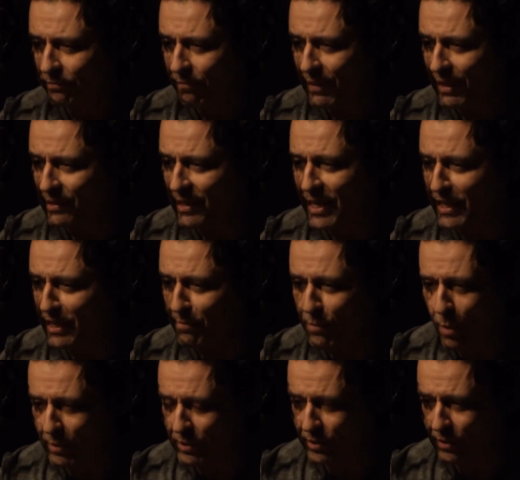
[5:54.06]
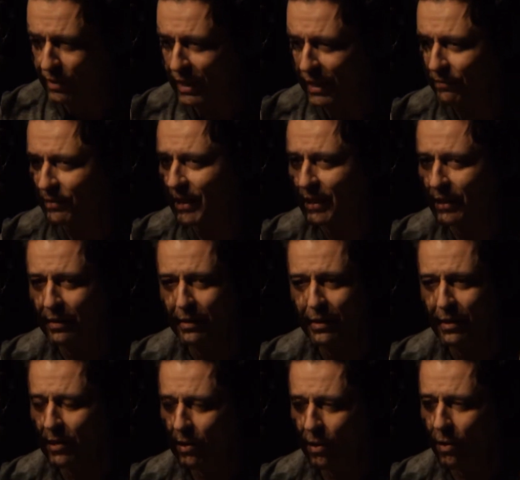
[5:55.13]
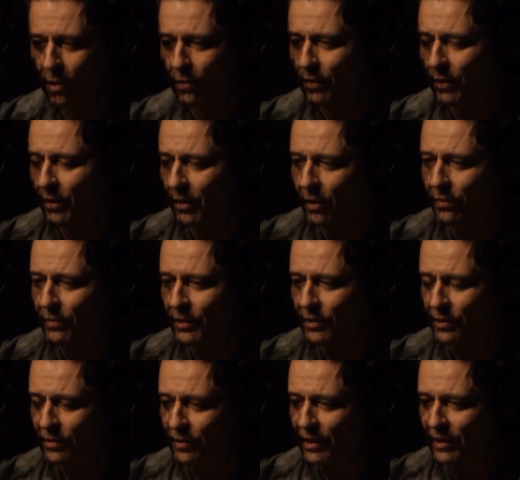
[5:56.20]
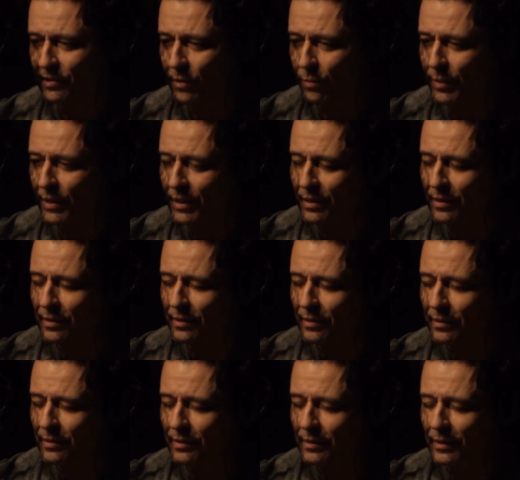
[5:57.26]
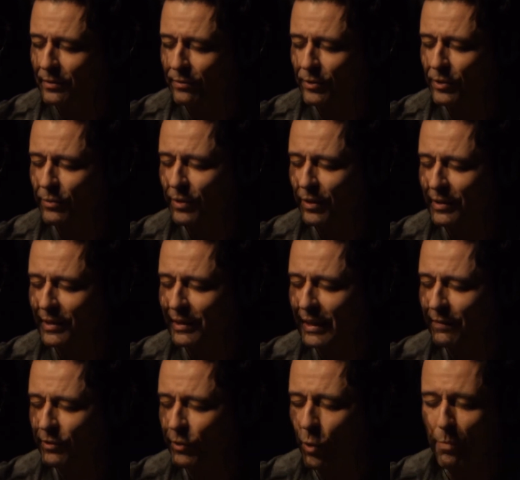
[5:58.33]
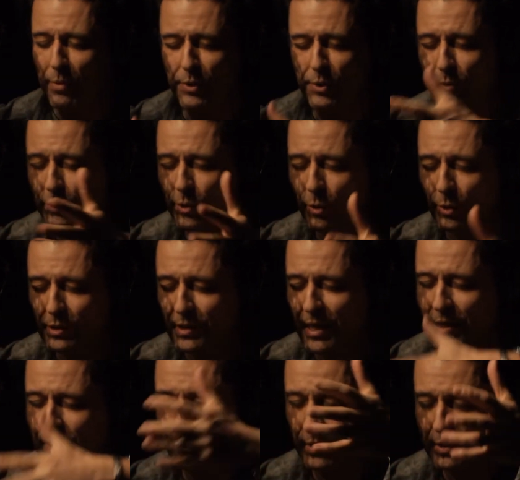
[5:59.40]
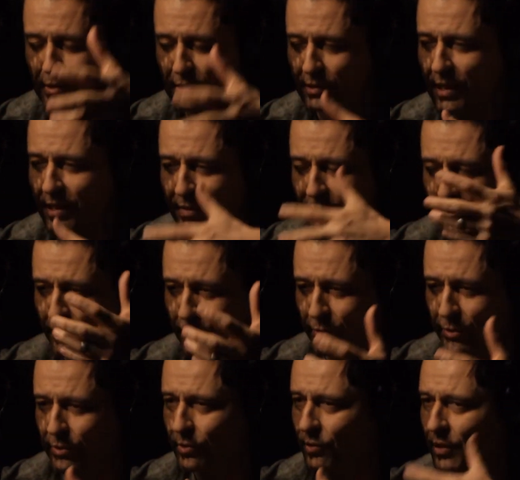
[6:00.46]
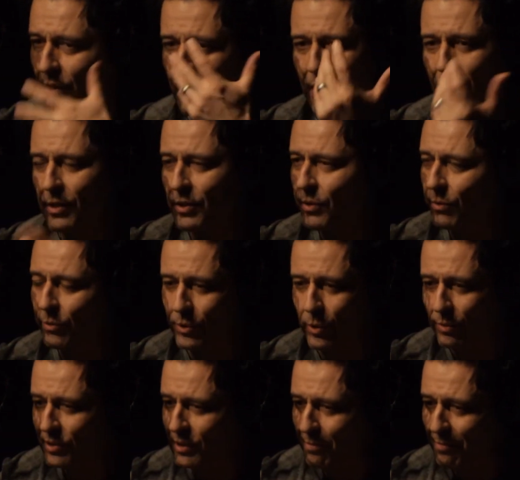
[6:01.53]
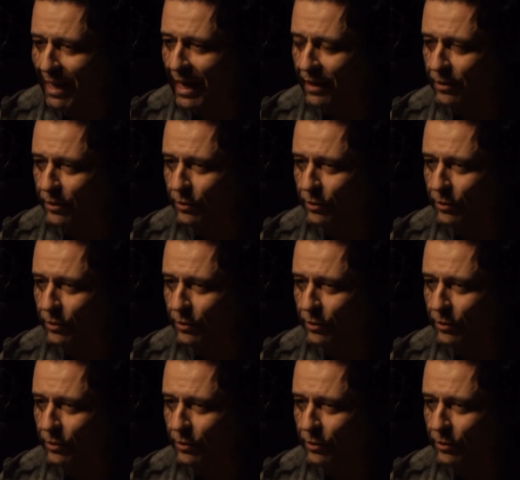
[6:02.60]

taking moments in our lives taking all the all these things that we you know do in our daily lives and open new doors, take risks, take adventures. You know, don't sit back on your